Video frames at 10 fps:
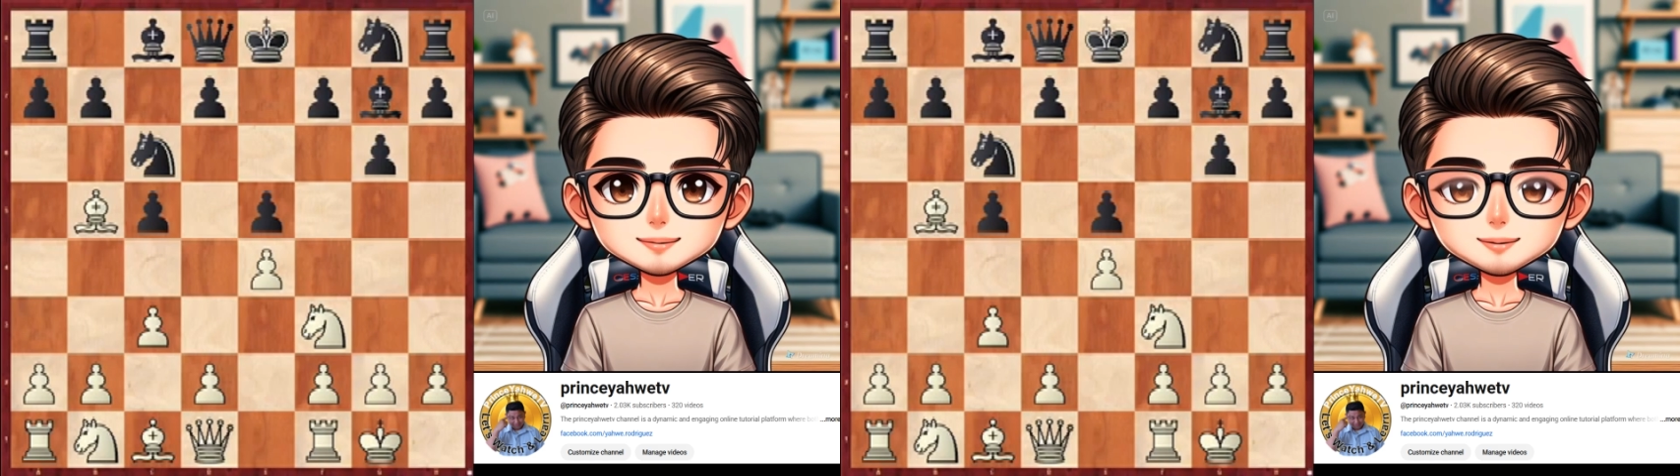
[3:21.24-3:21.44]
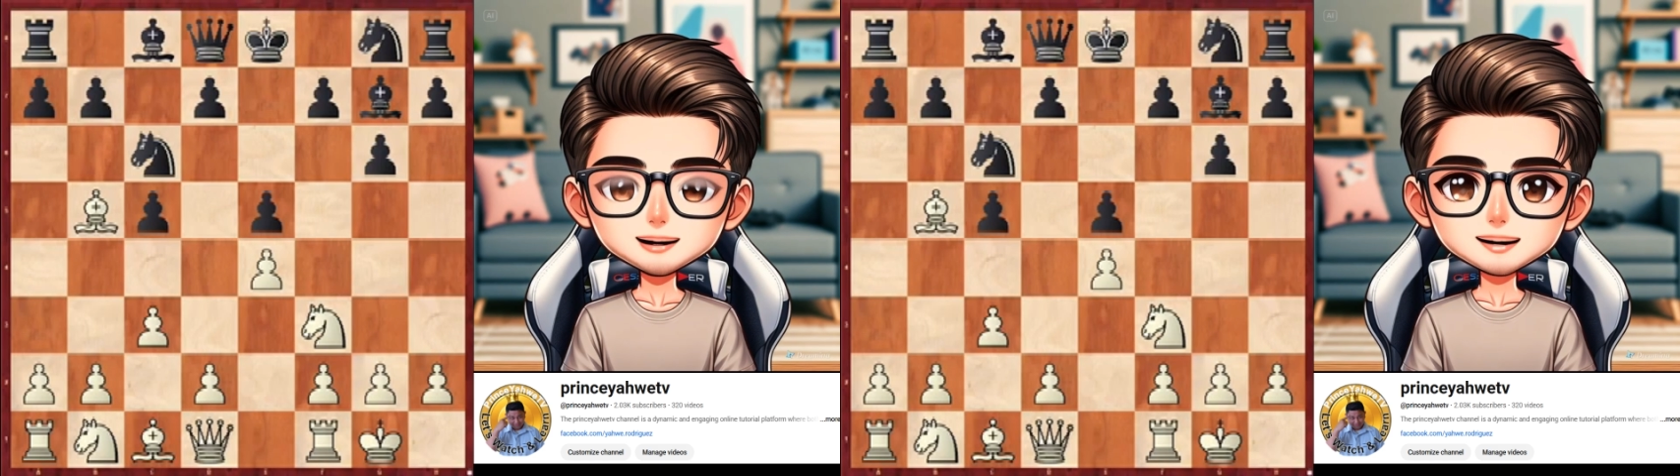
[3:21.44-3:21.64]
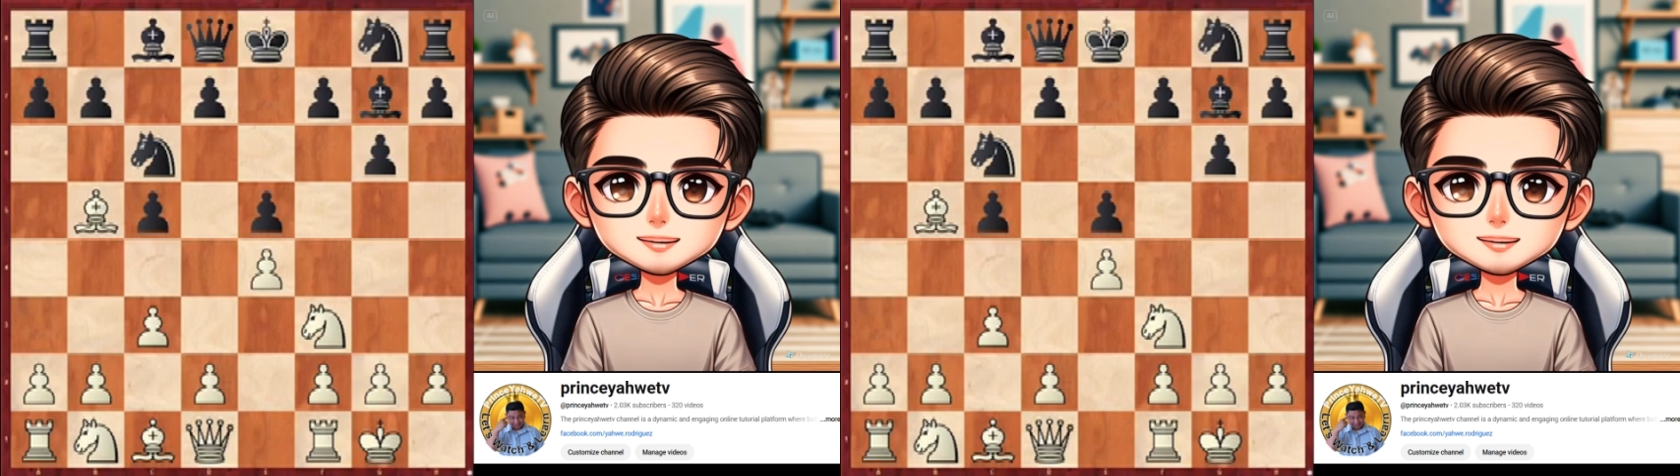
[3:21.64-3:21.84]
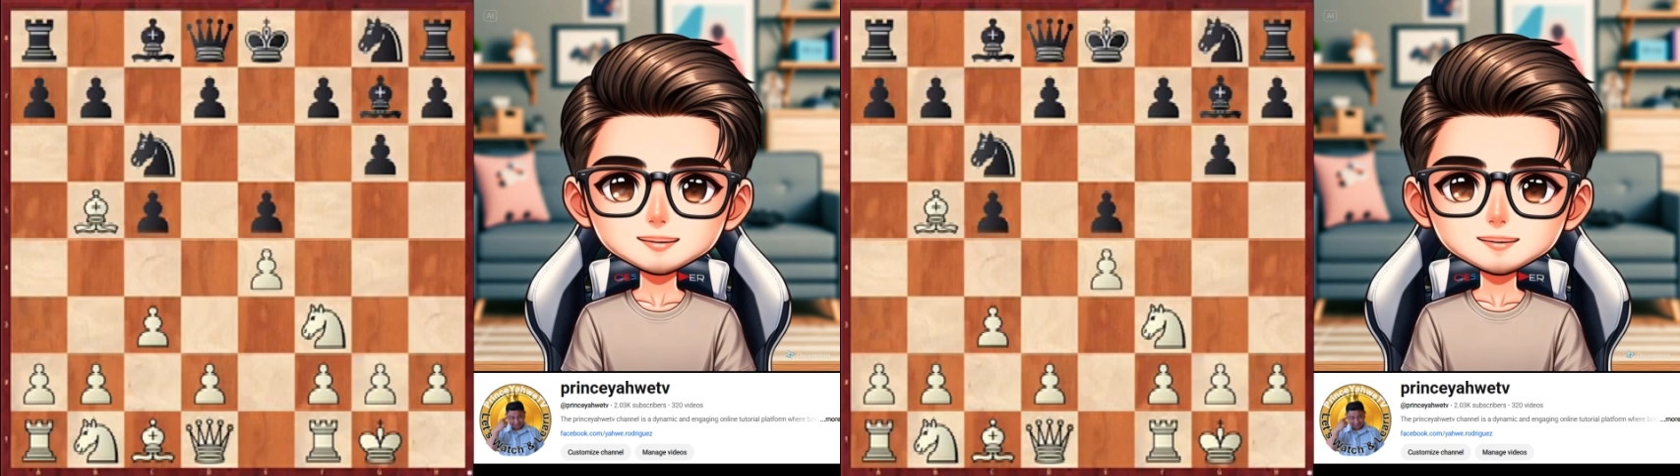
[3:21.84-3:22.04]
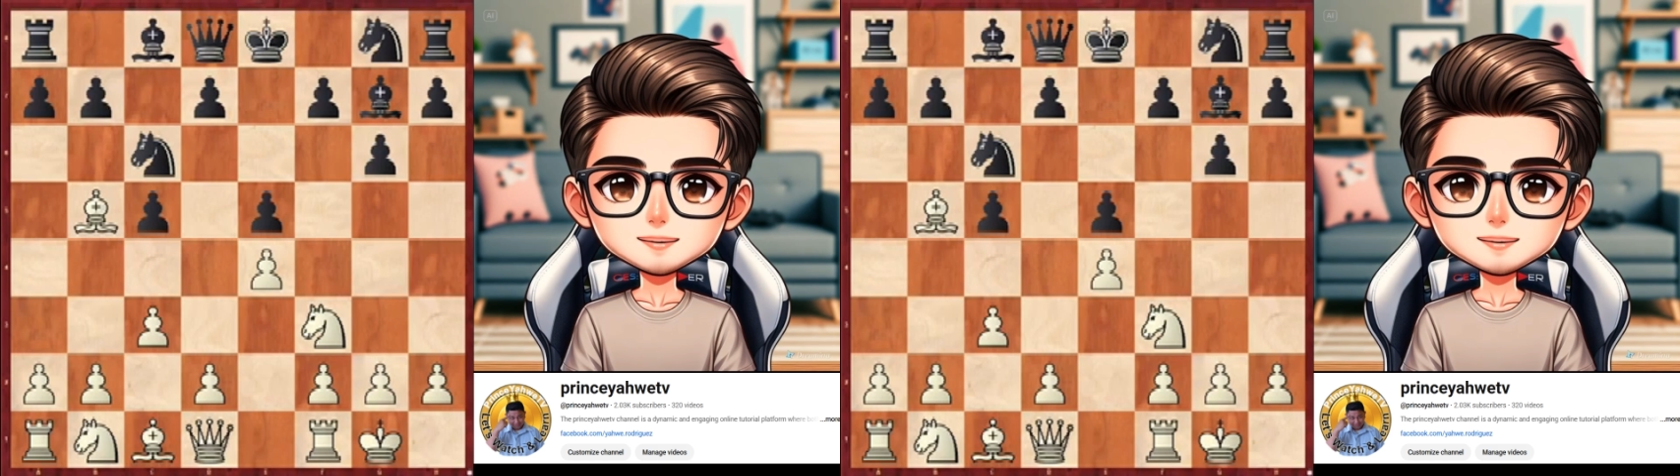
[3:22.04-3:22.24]
reaching the
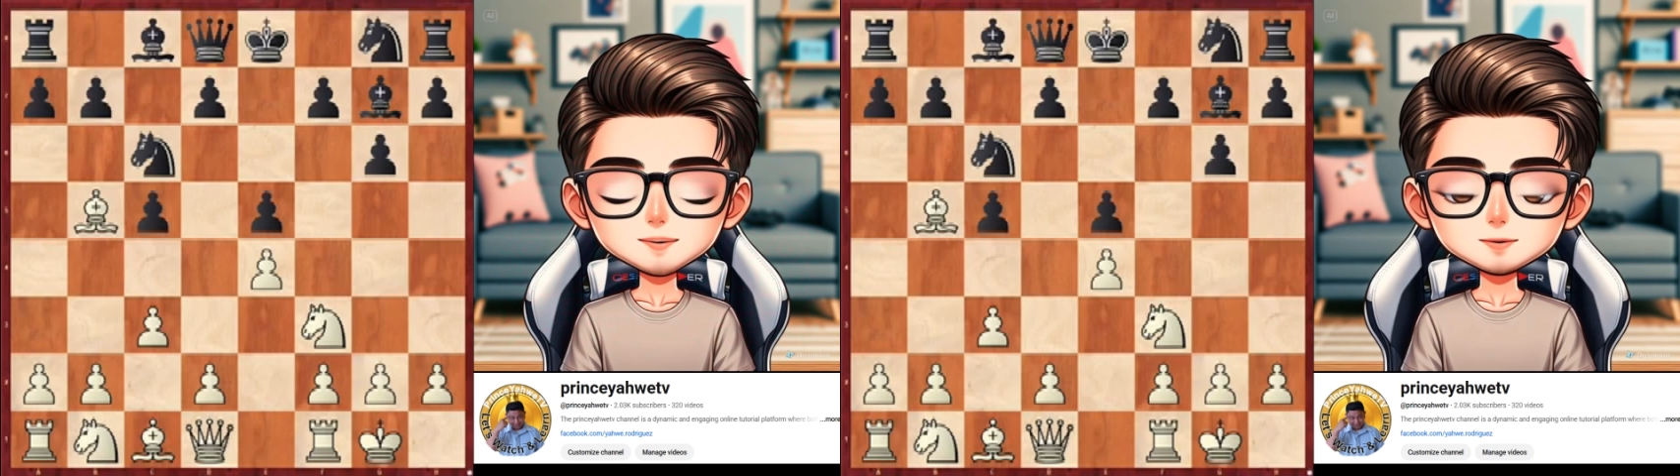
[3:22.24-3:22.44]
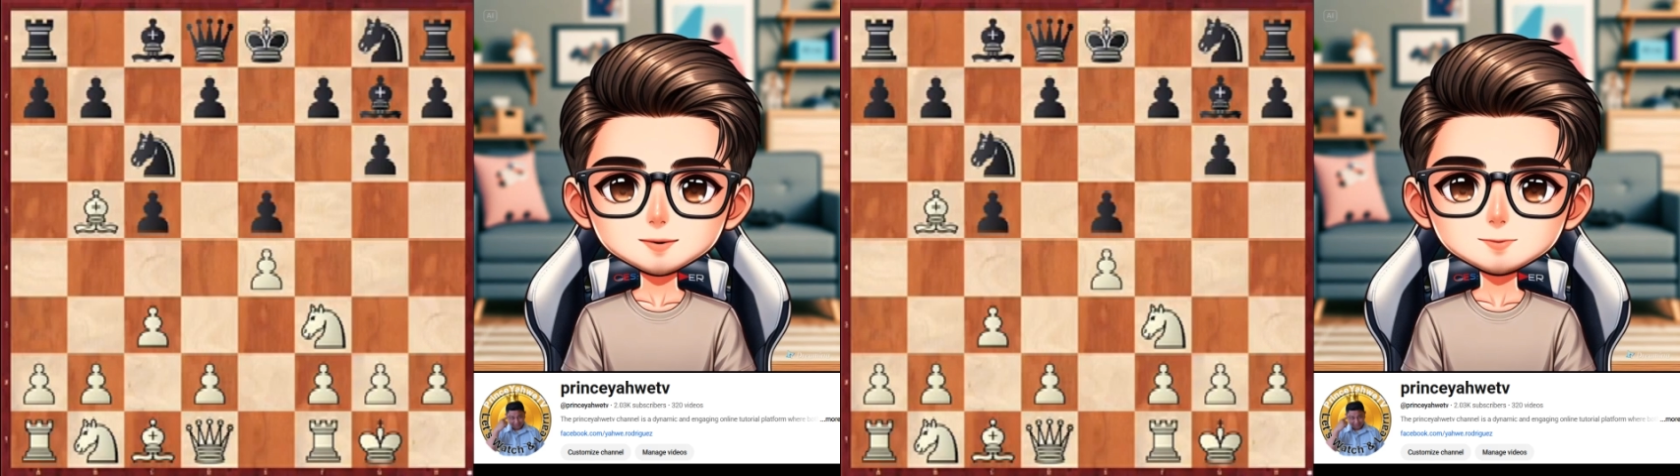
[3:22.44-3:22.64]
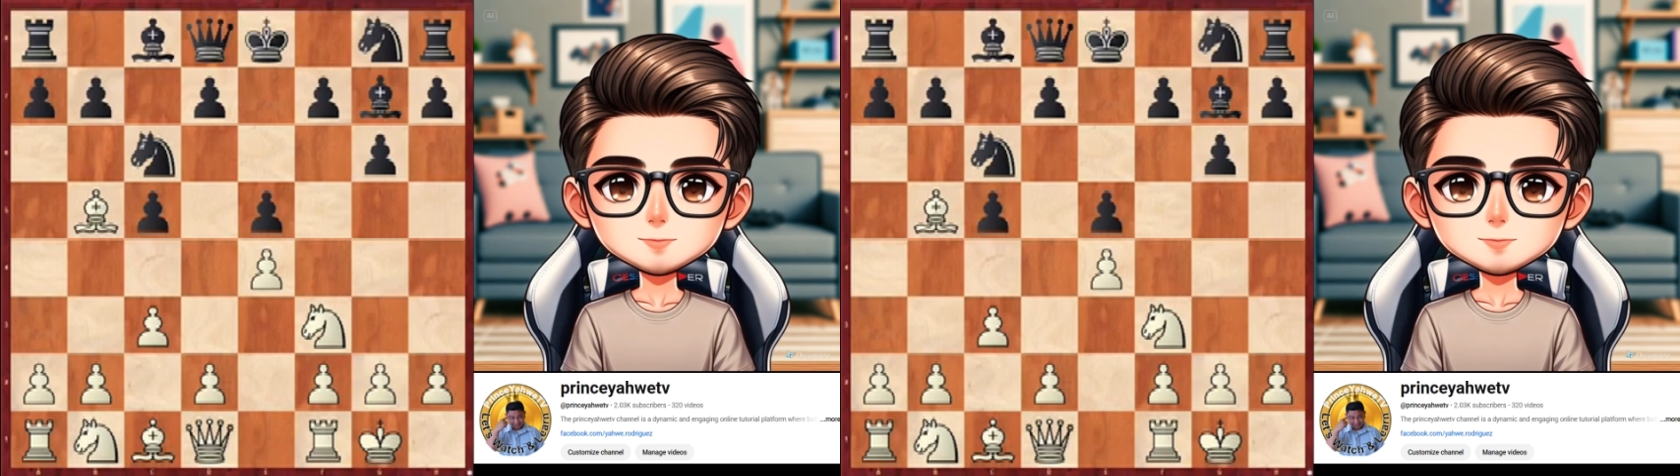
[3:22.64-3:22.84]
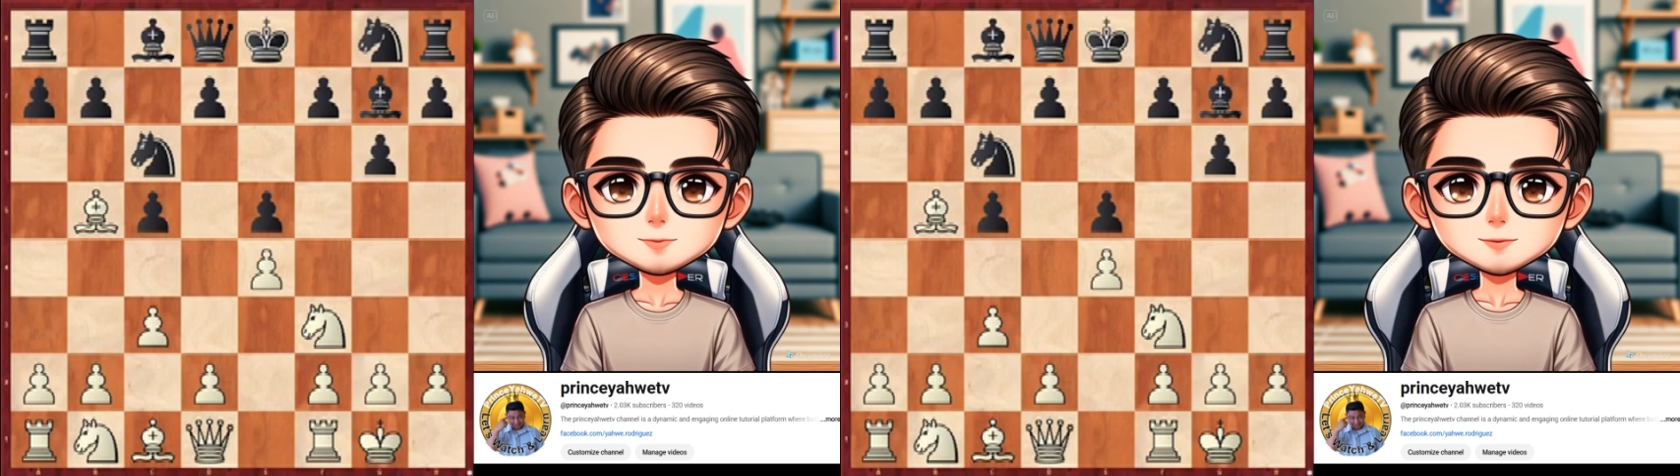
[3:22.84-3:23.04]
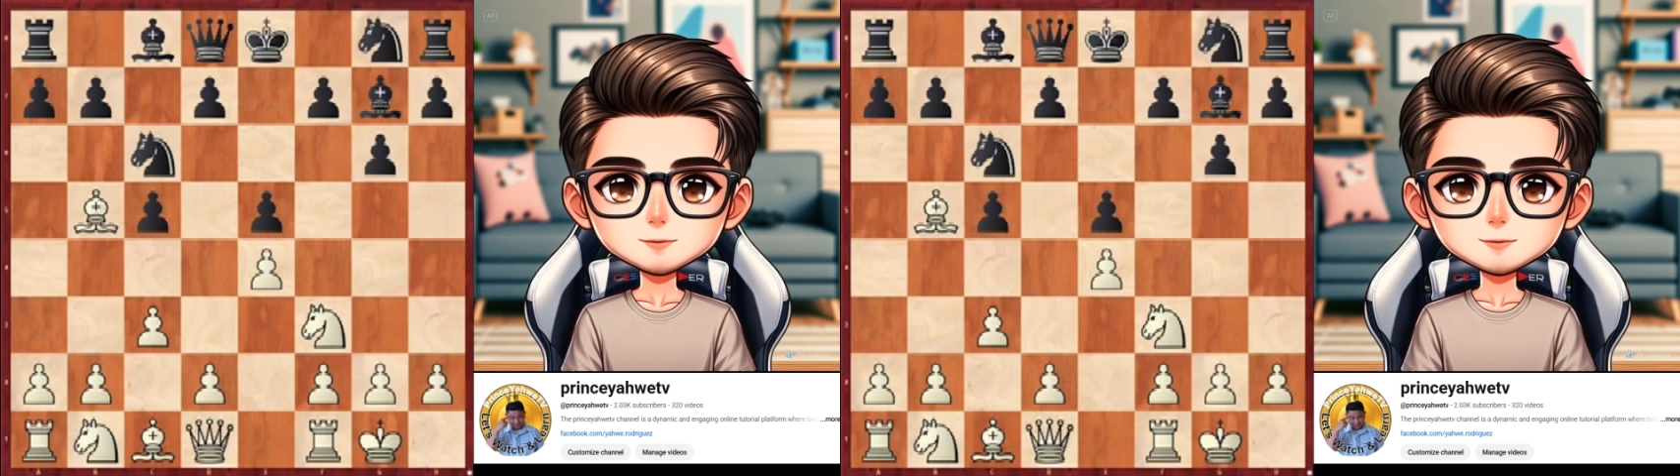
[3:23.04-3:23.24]
position after
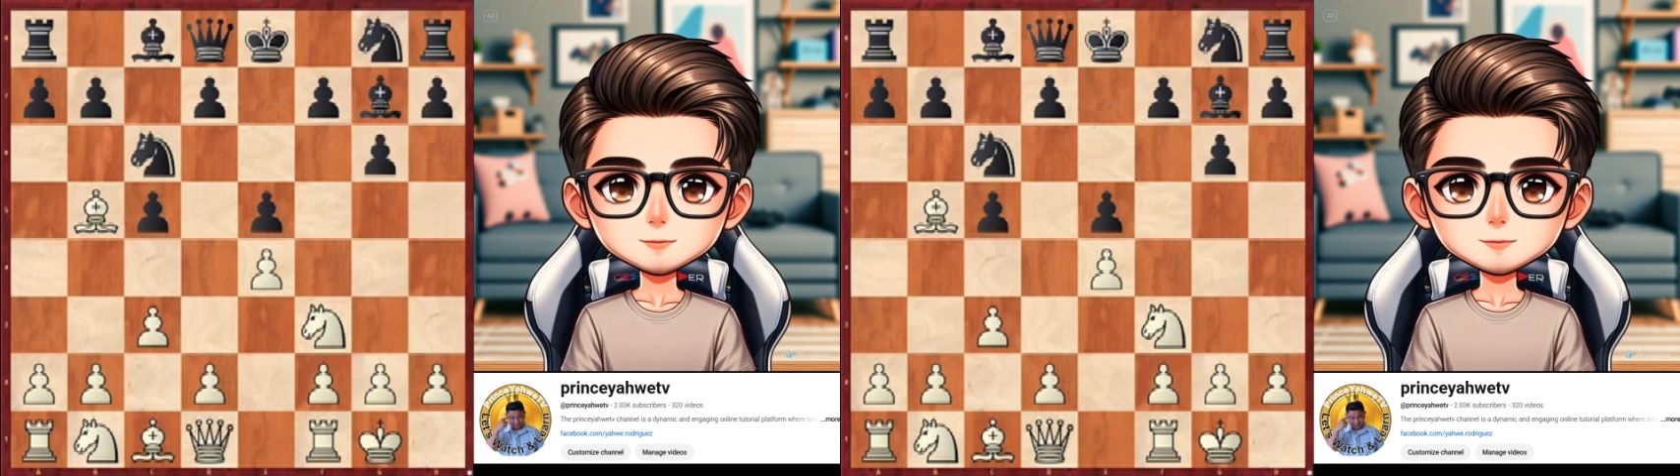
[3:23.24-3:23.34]
c3.